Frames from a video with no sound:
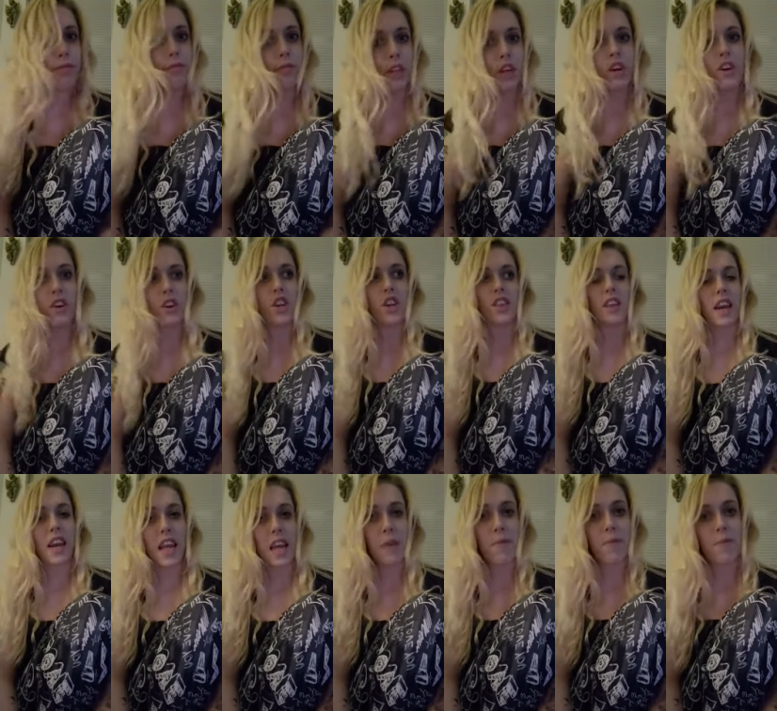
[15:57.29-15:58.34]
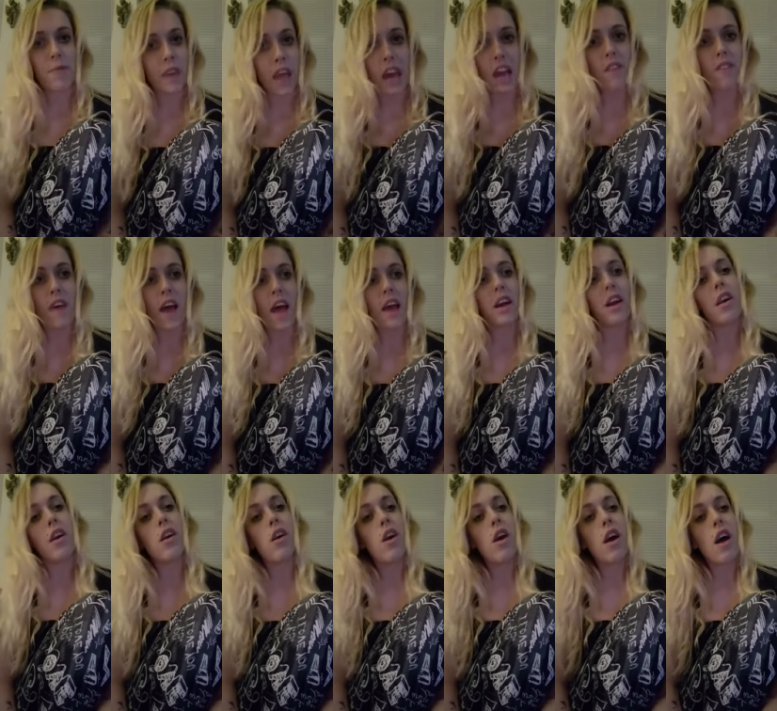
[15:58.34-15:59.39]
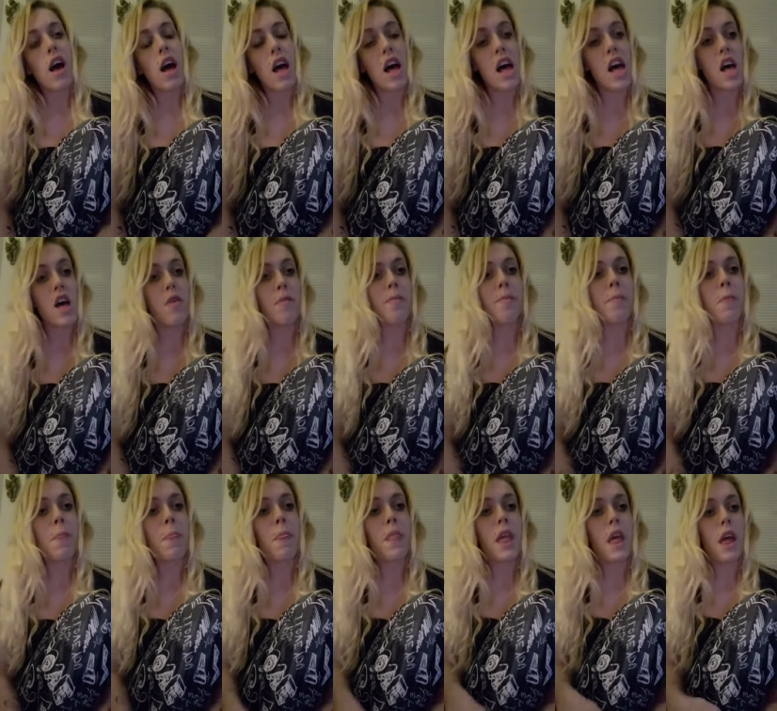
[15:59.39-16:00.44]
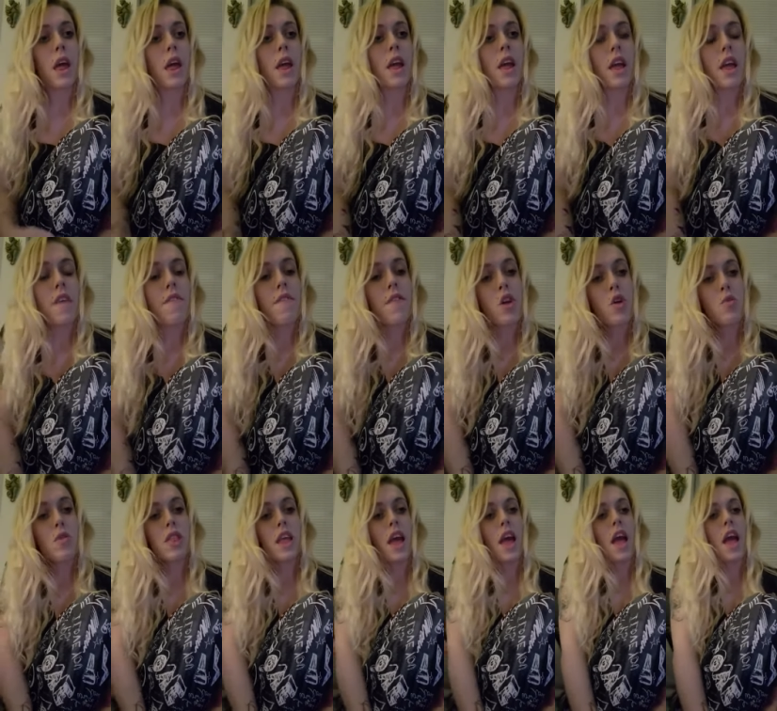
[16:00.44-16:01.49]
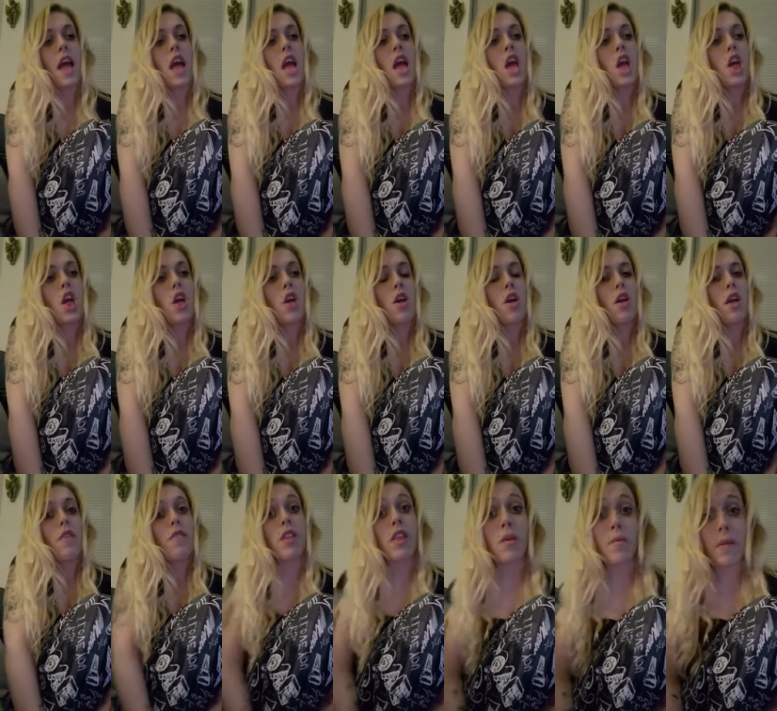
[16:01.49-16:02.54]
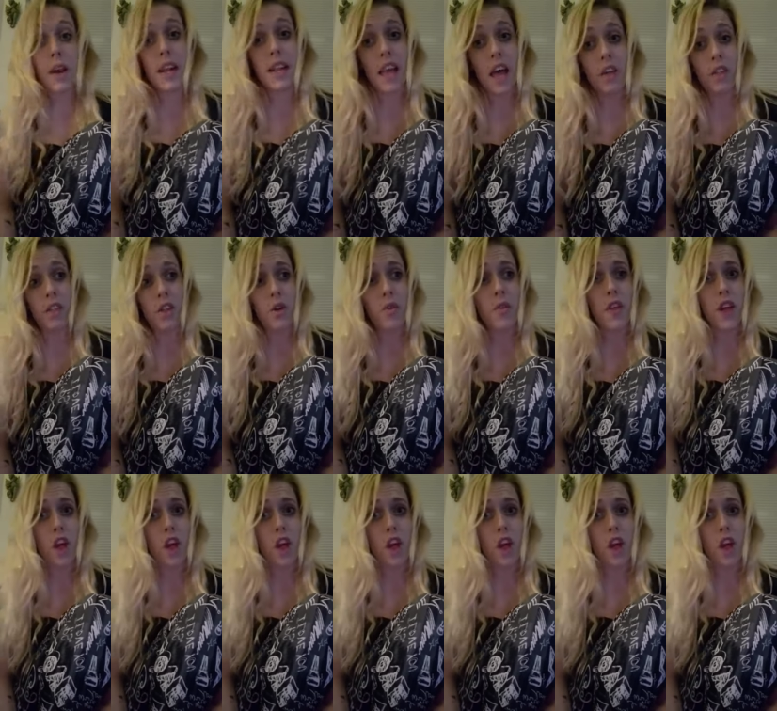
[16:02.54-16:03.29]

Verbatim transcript: you're just going to keep getting fatter. Um, if you say, if somebody tells you that